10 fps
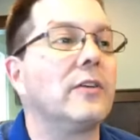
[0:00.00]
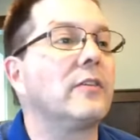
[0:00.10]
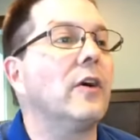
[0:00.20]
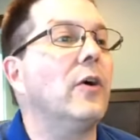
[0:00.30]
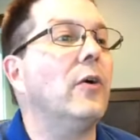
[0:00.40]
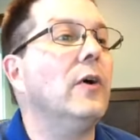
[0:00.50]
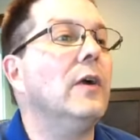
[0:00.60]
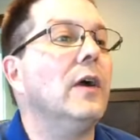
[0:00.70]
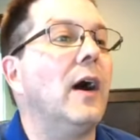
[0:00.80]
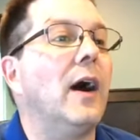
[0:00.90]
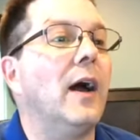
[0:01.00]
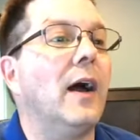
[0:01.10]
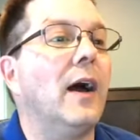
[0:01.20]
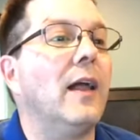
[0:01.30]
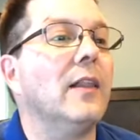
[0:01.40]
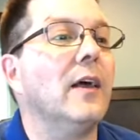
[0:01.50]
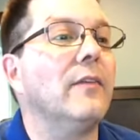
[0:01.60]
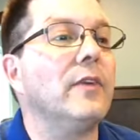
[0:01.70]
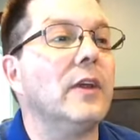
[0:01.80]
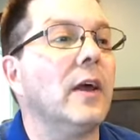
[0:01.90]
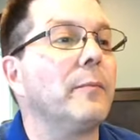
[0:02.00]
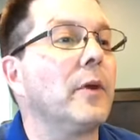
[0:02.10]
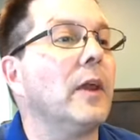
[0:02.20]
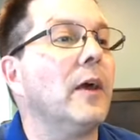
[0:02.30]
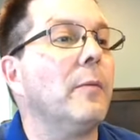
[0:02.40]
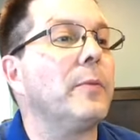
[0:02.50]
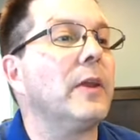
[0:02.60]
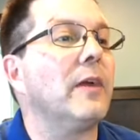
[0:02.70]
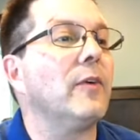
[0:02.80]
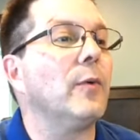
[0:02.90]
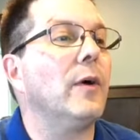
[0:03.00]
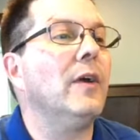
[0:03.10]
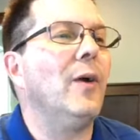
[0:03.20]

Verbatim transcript: So I love you, and I'm going to help you in every way.